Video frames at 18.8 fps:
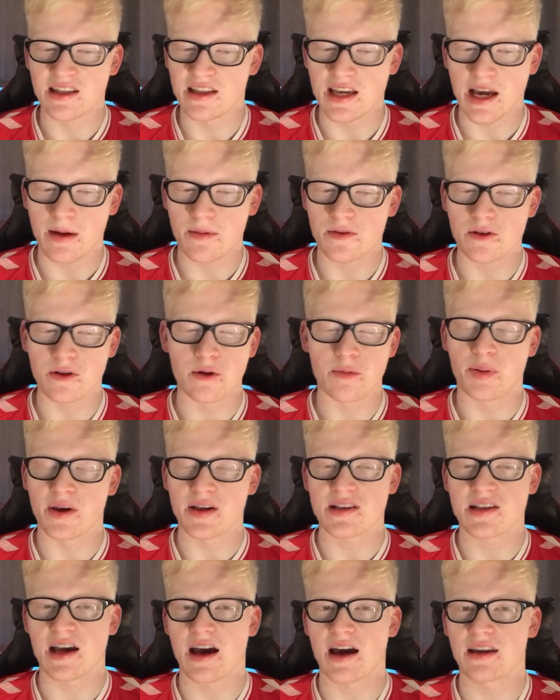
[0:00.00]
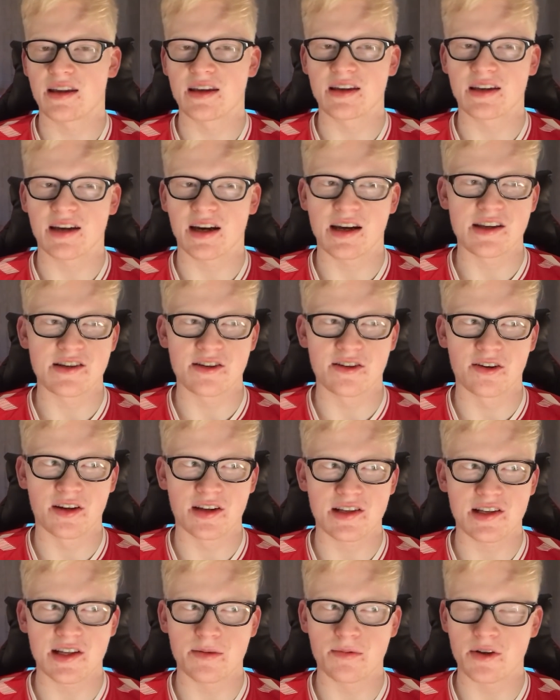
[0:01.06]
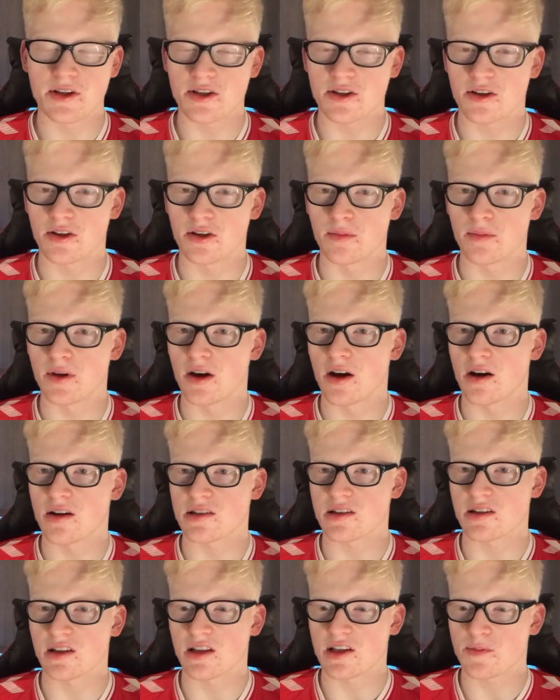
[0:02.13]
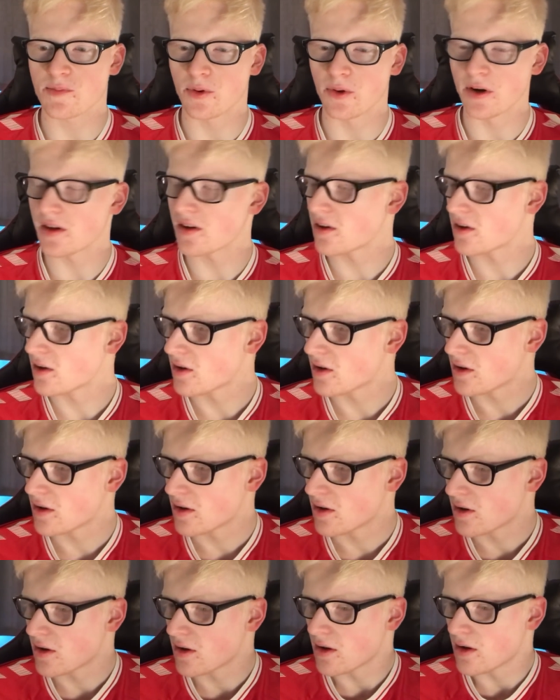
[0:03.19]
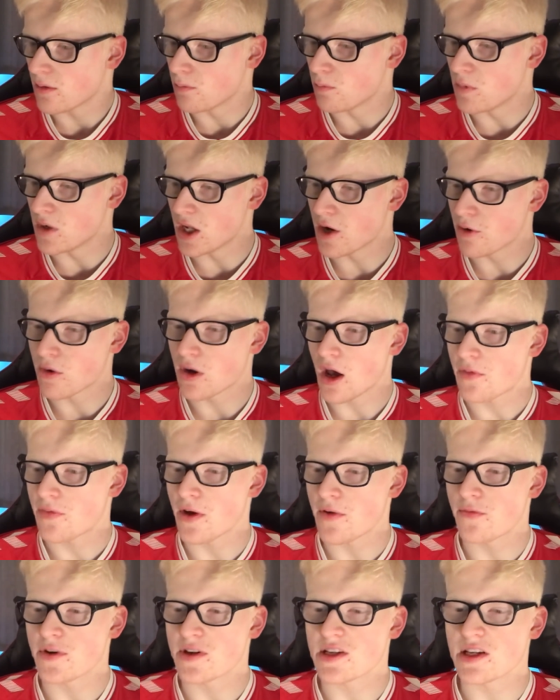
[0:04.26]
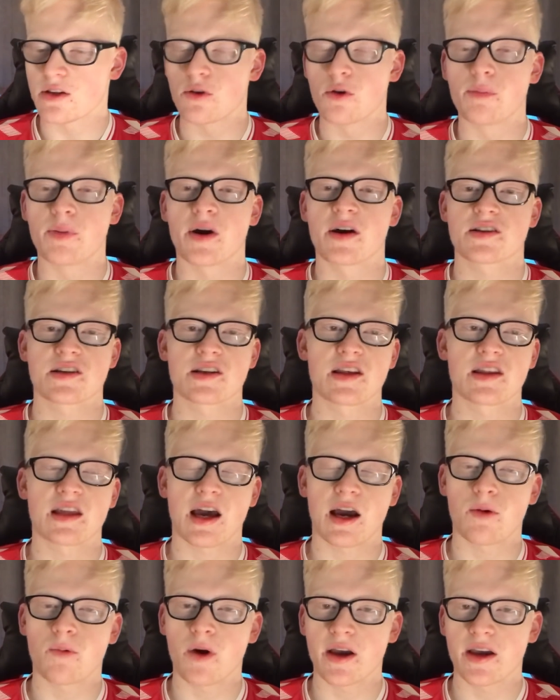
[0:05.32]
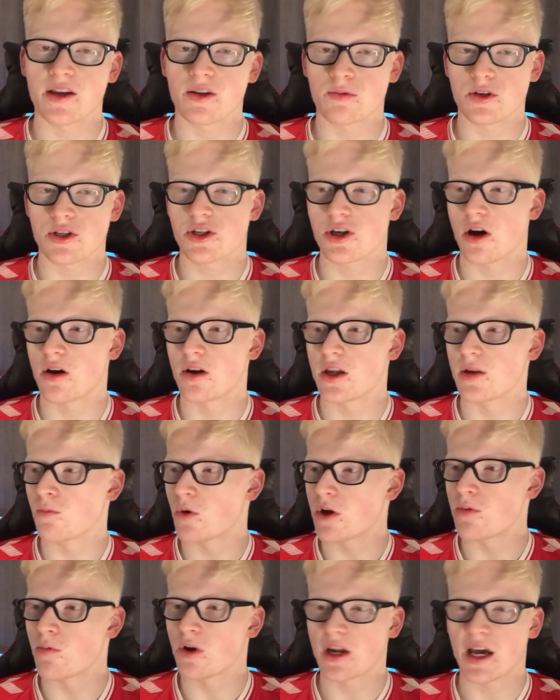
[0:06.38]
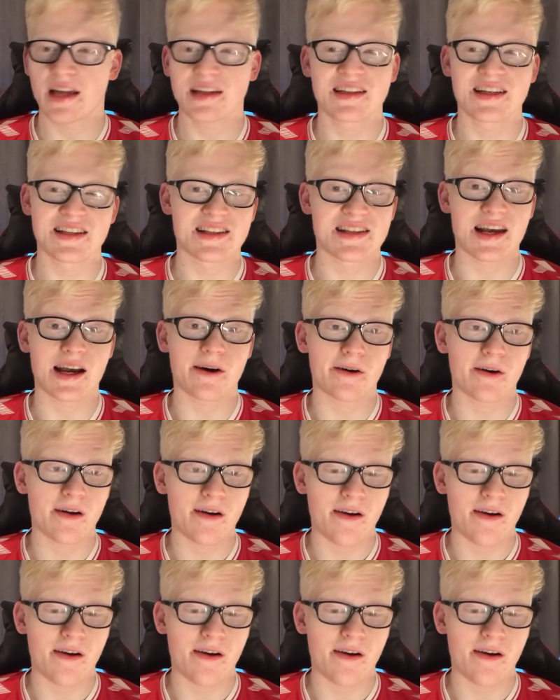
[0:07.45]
the absolute piss out of the occasion, honestly. We just couldn't be arsed at this point. Near enough every single person in that away end was chanting, we want Adkins out.